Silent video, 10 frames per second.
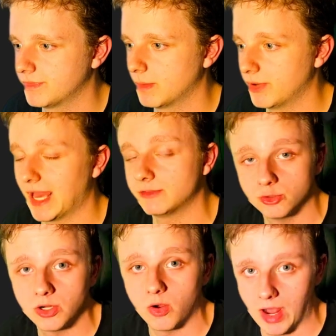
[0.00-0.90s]
But I
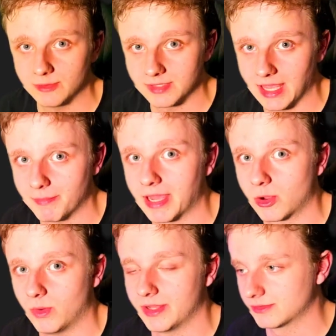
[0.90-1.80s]
do know how to get
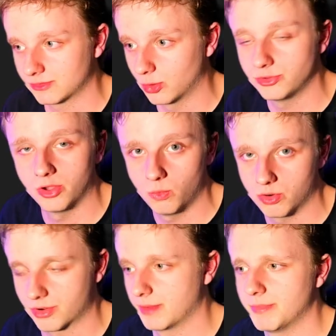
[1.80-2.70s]
macOS, so don't
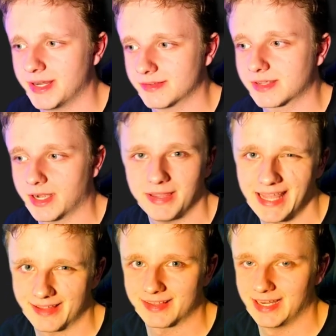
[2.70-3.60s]
worry, but it's gonna be
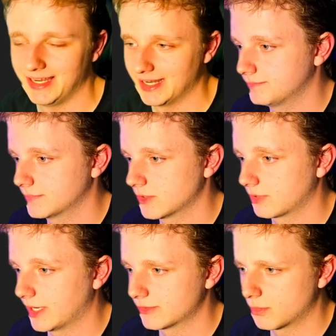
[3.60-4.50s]
Catalina
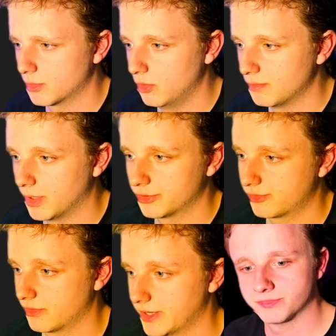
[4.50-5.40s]
so let's remove
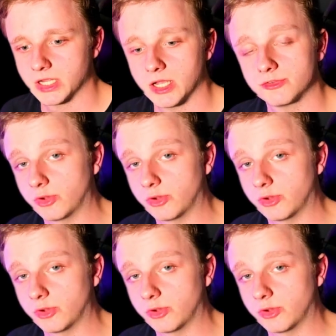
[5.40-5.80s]
Monterey. So